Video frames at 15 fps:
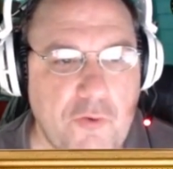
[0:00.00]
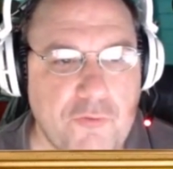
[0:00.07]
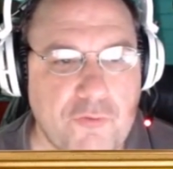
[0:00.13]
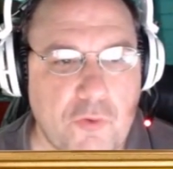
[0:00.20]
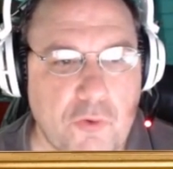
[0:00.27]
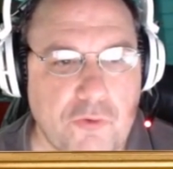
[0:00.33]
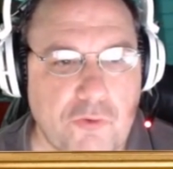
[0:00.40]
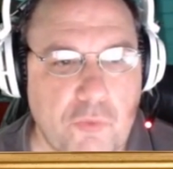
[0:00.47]

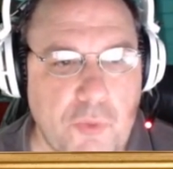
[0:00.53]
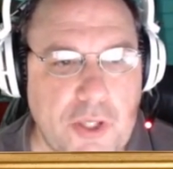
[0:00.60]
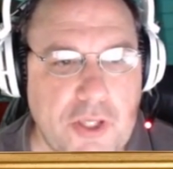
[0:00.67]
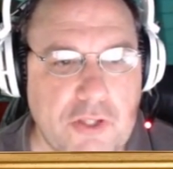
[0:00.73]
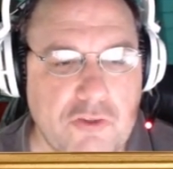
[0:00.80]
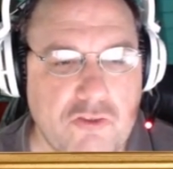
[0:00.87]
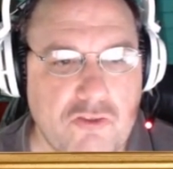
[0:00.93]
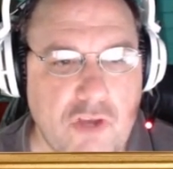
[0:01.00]
Force
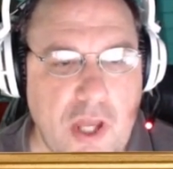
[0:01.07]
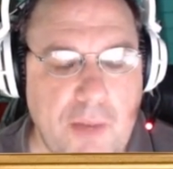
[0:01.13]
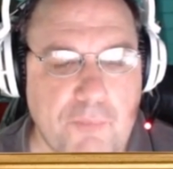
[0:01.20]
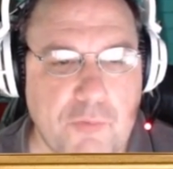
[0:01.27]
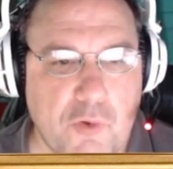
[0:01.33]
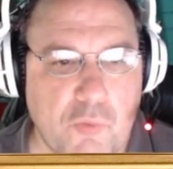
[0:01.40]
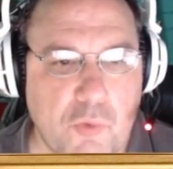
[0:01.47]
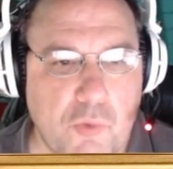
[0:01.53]
Awakens
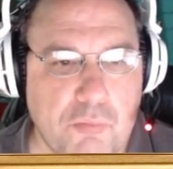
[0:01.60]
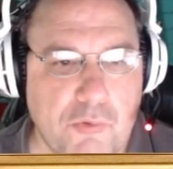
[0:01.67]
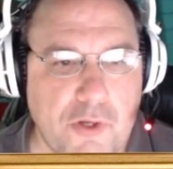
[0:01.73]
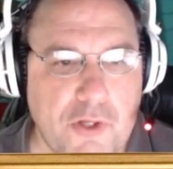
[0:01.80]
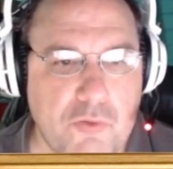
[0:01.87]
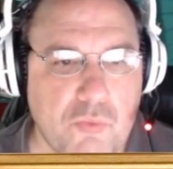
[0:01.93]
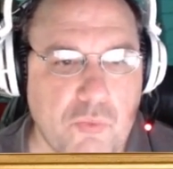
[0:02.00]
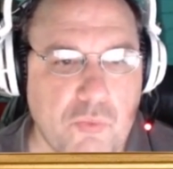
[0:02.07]
chapter will
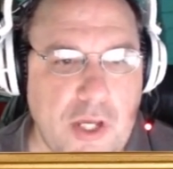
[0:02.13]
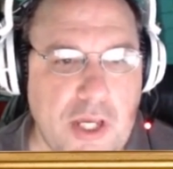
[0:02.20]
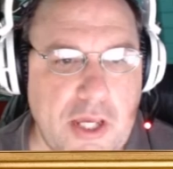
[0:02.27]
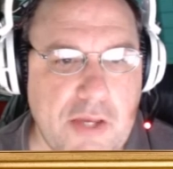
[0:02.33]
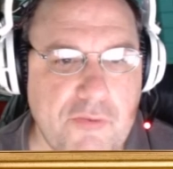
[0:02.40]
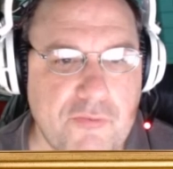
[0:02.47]
bring Rey,